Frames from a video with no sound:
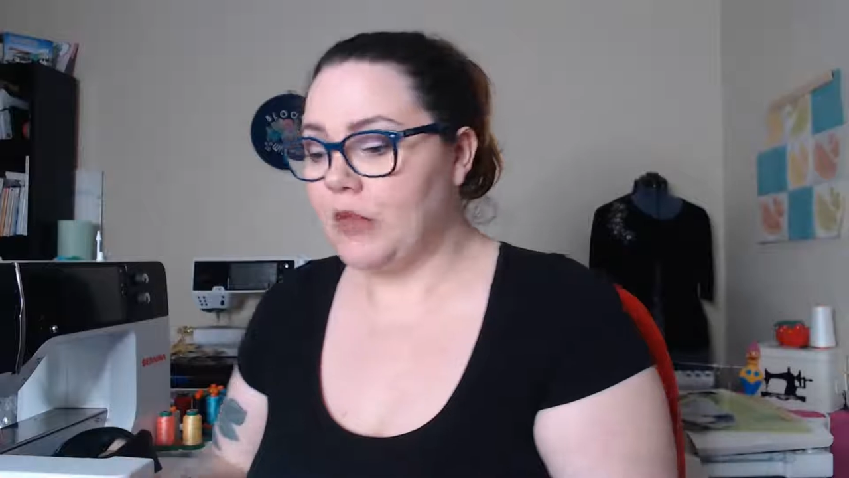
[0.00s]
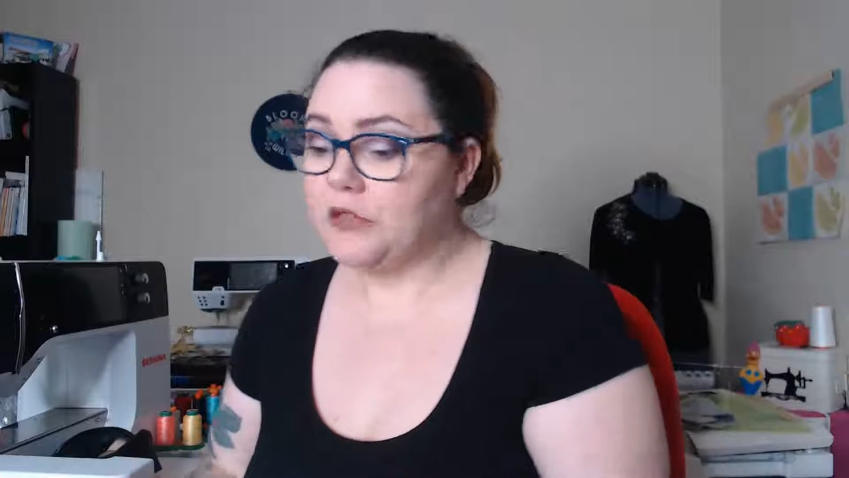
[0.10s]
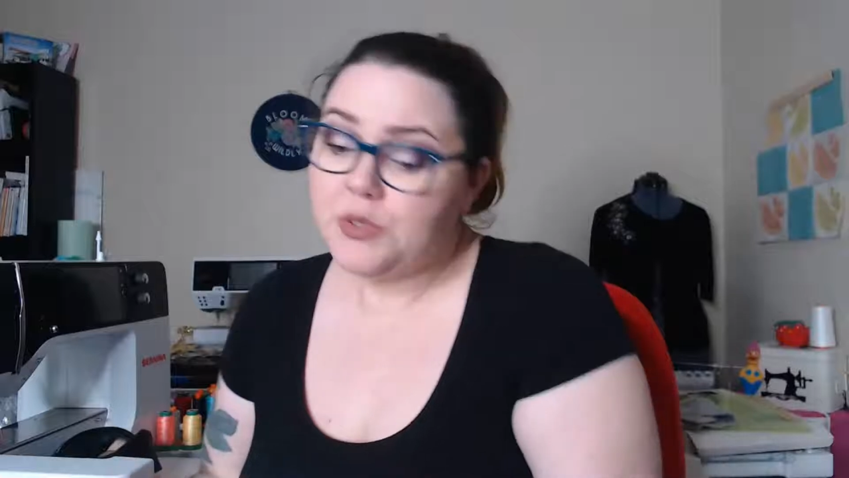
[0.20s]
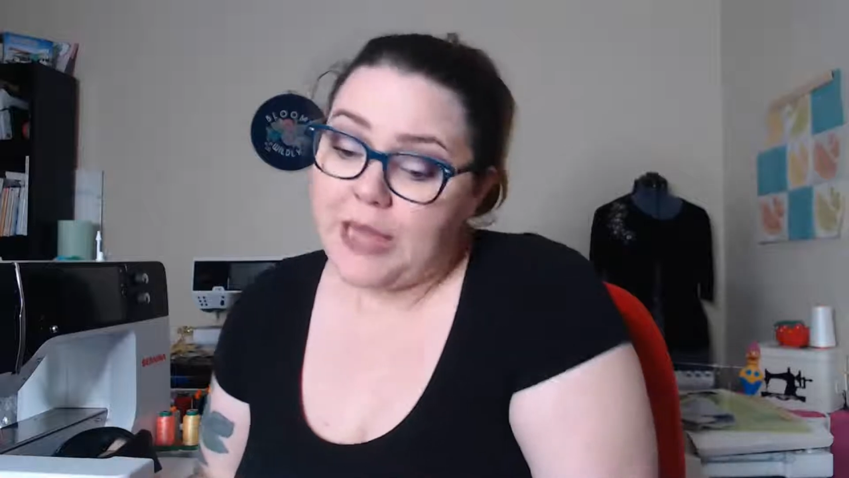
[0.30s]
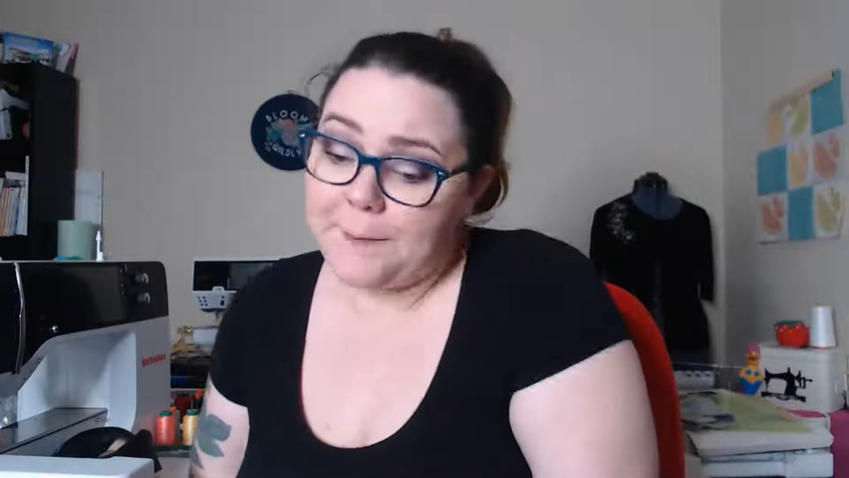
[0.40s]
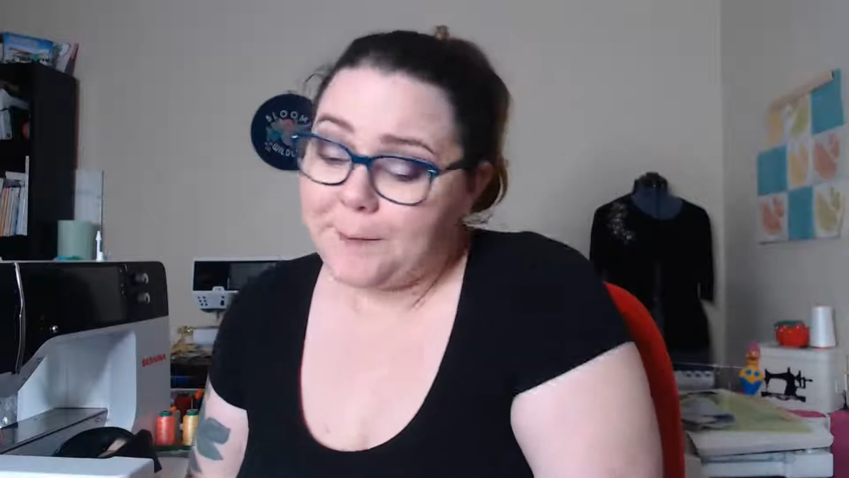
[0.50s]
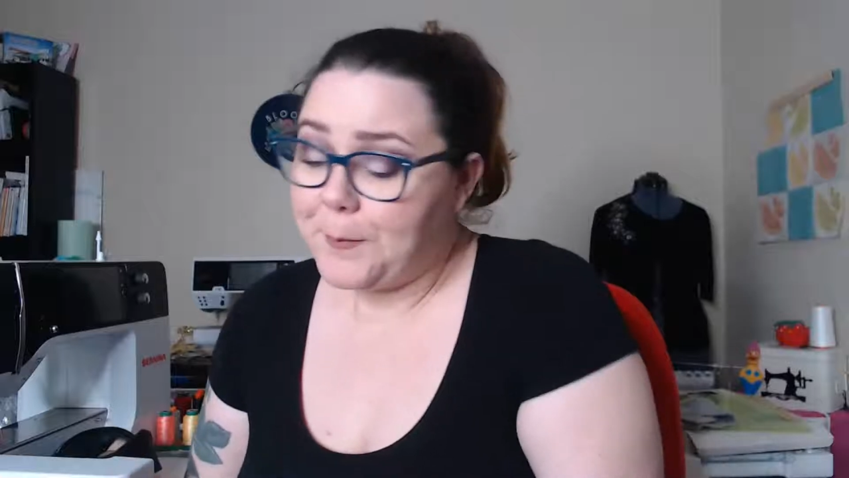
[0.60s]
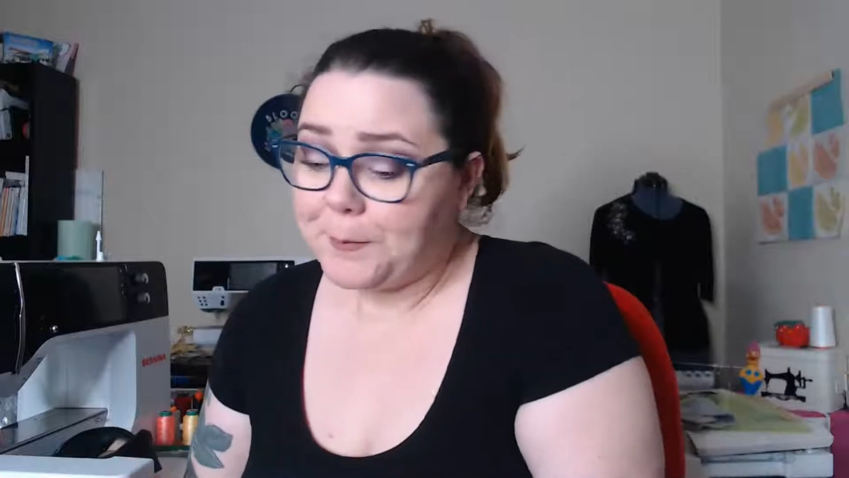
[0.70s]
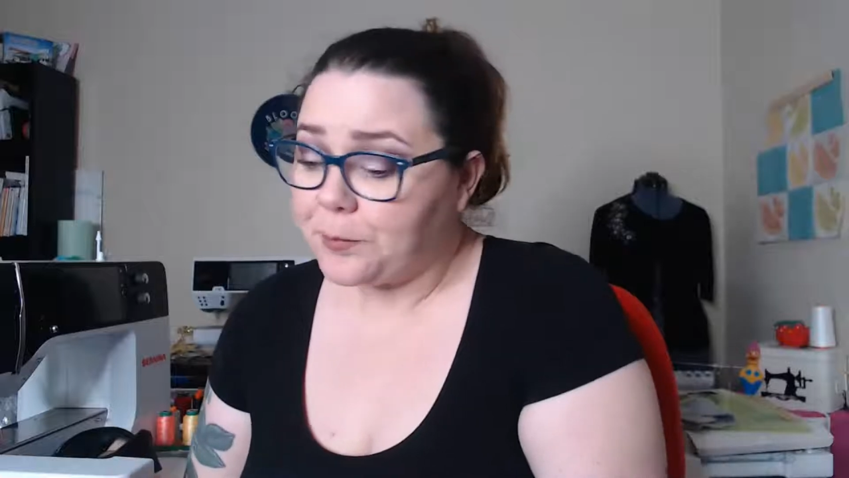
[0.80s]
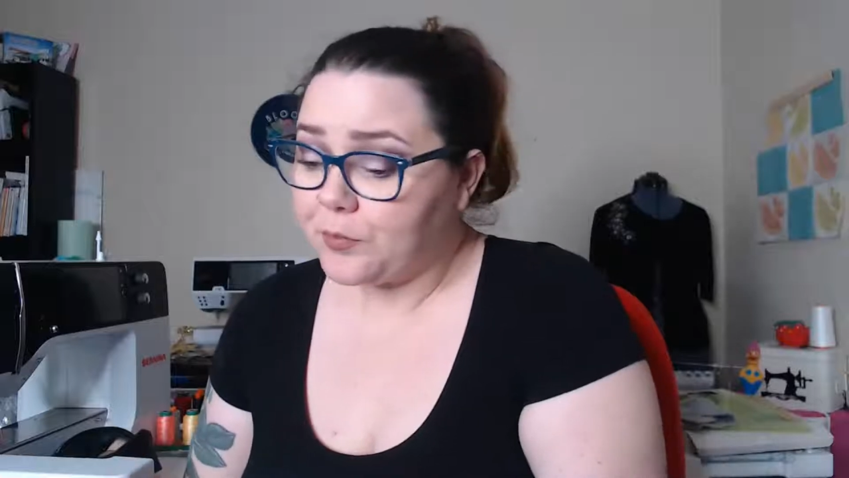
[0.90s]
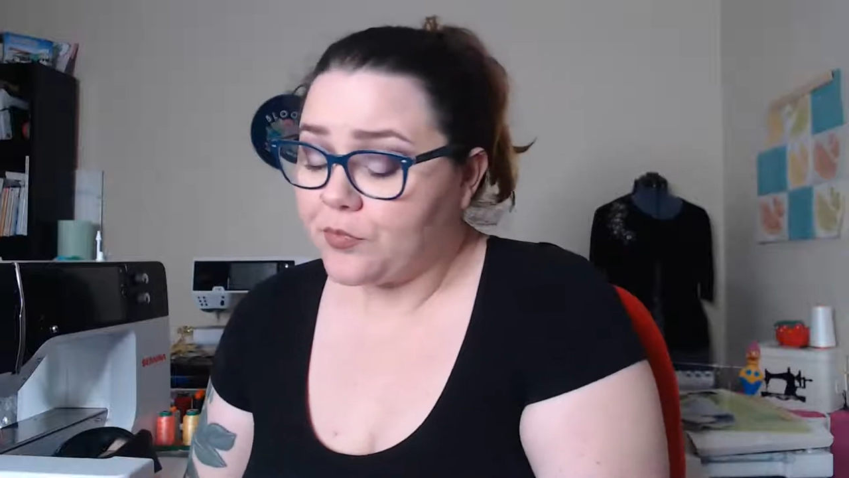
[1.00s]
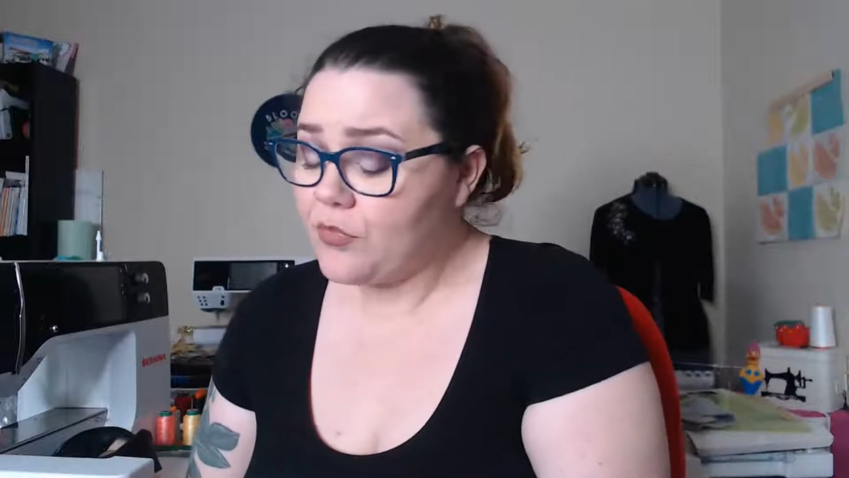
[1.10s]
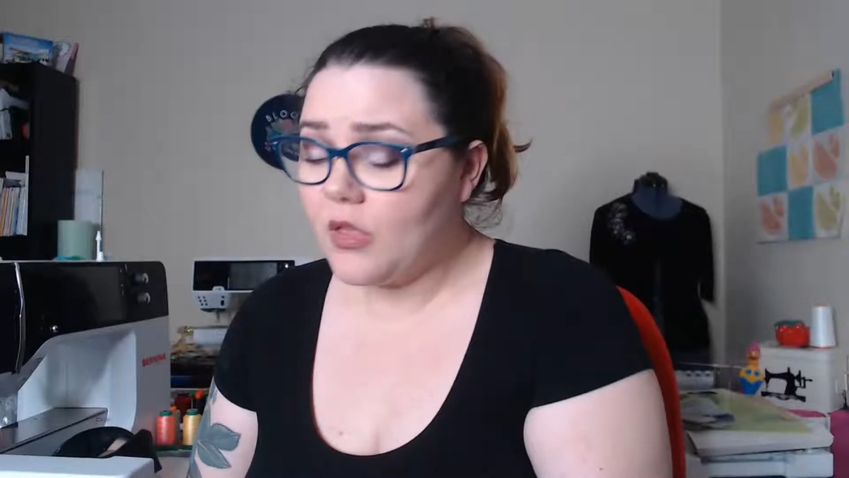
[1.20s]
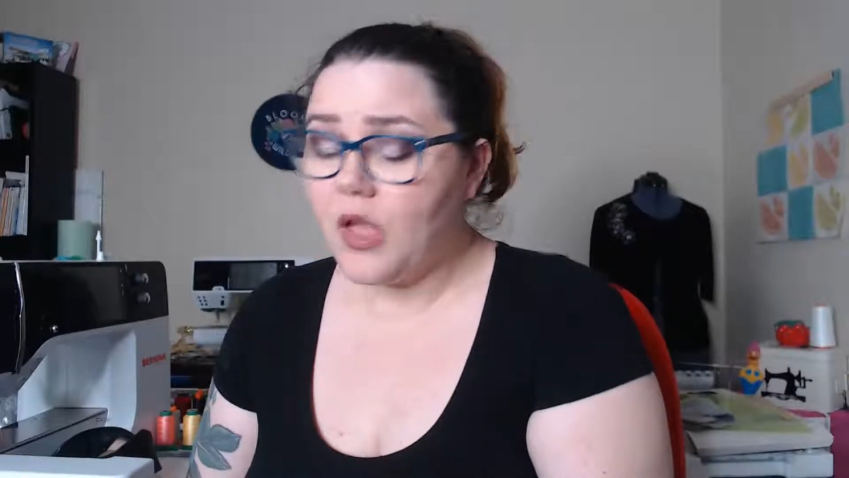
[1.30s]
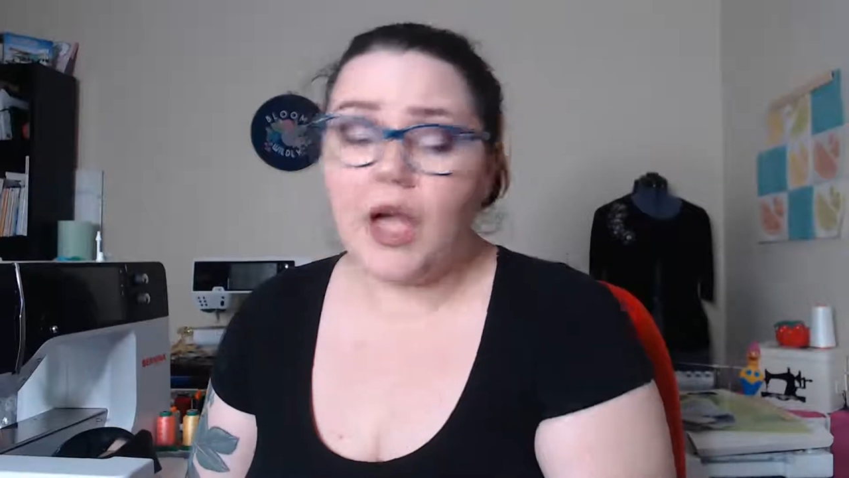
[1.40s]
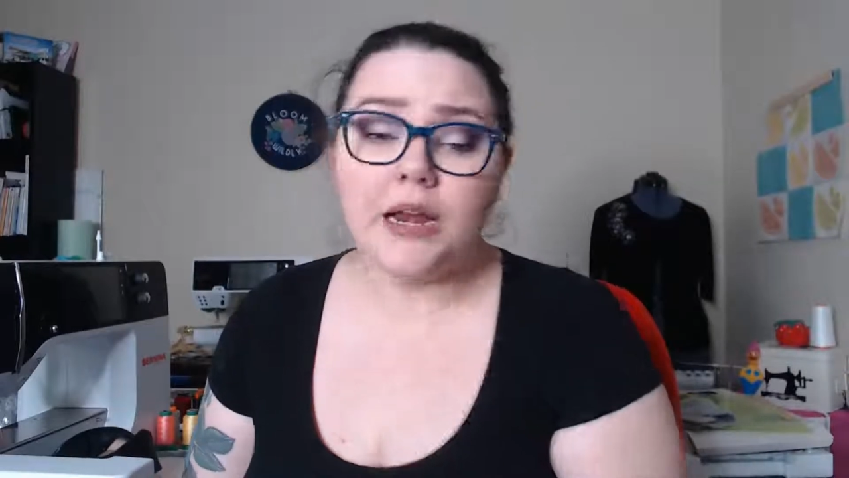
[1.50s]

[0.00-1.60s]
So yeah, I